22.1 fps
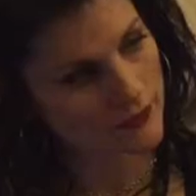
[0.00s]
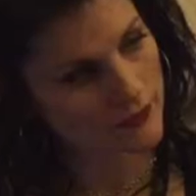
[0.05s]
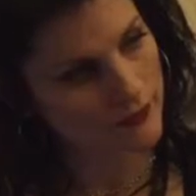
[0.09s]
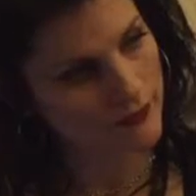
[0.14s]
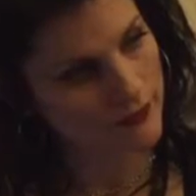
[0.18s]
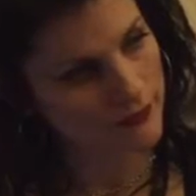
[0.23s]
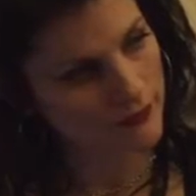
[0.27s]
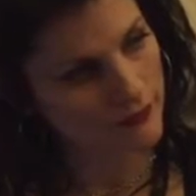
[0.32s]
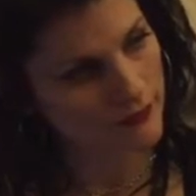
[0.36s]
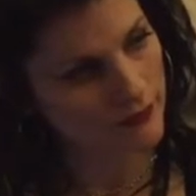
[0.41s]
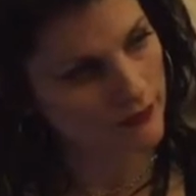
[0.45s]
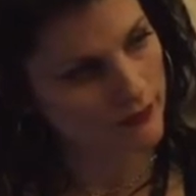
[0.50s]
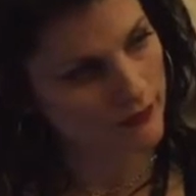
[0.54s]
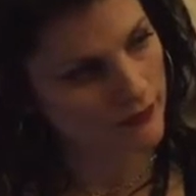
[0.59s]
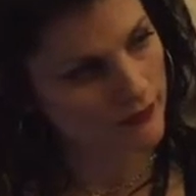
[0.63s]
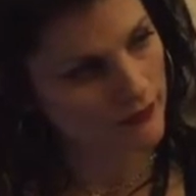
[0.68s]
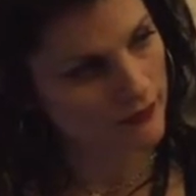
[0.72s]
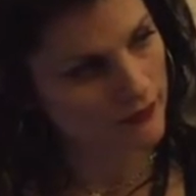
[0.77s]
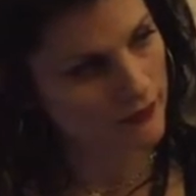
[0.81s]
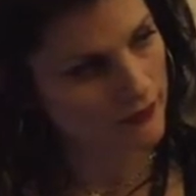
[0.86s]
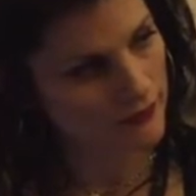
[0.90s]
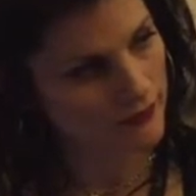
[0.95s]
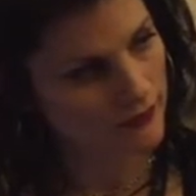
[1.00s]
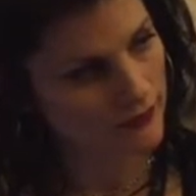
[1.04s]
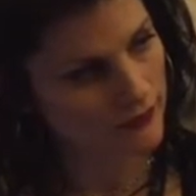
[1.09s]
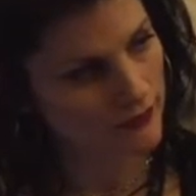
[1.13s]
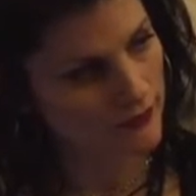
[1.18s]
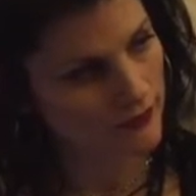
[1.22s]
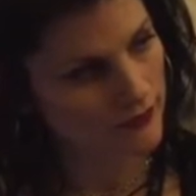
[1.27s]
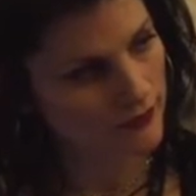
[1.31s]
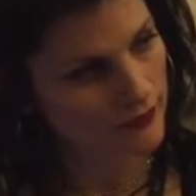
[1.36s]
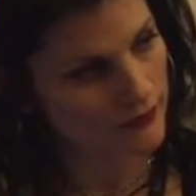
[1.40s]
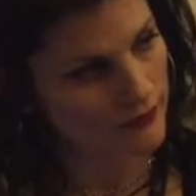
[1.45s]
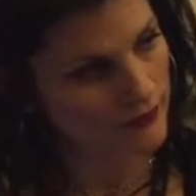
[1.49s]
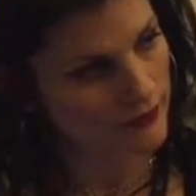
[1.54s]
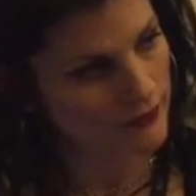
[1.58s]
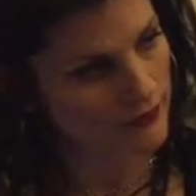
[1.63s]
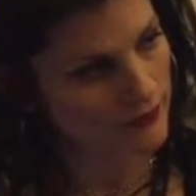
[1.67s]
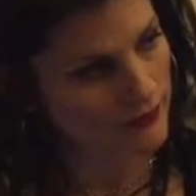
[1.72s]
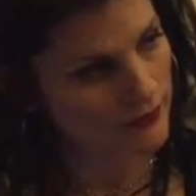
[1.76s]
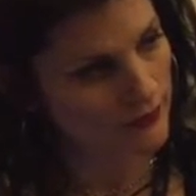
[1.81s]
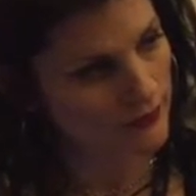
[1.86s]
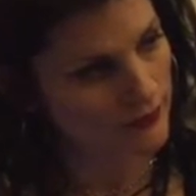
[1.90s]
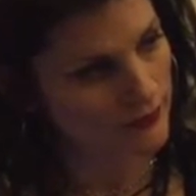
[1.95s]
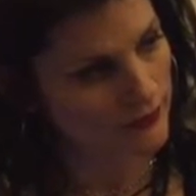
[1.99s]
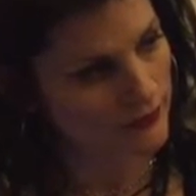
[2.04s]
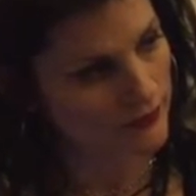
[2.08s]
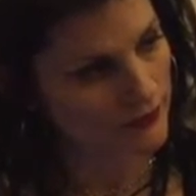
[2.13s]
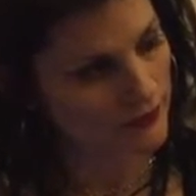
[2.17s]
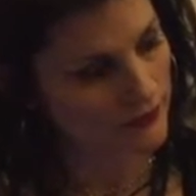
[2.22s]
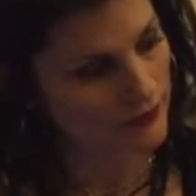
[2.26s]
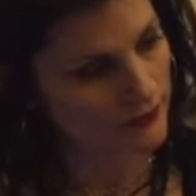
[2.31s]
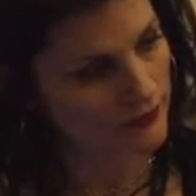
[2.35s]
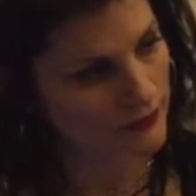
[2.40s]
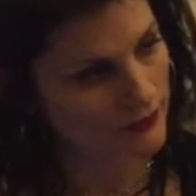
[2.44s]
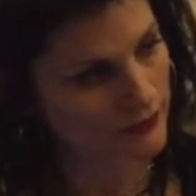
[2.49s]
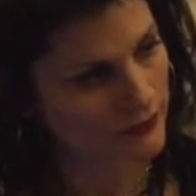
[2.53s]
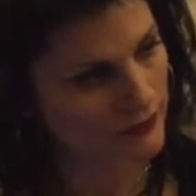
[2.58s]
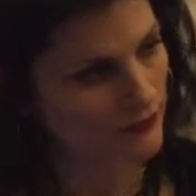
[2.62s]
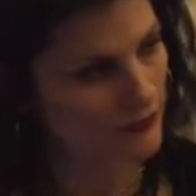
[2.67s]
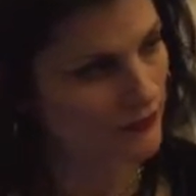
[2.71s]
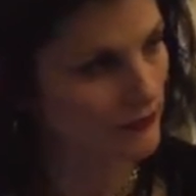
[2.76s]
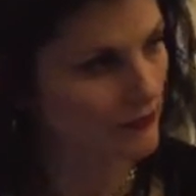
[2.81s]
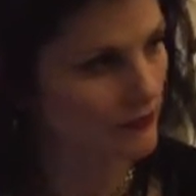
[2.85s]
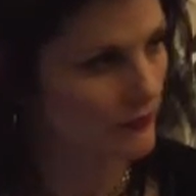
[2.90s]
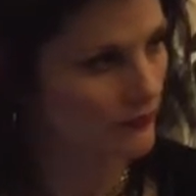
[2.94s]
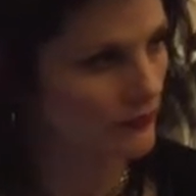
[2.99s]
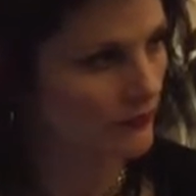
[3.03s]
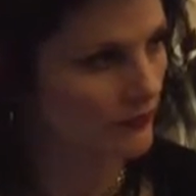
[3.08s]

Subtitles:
(silent)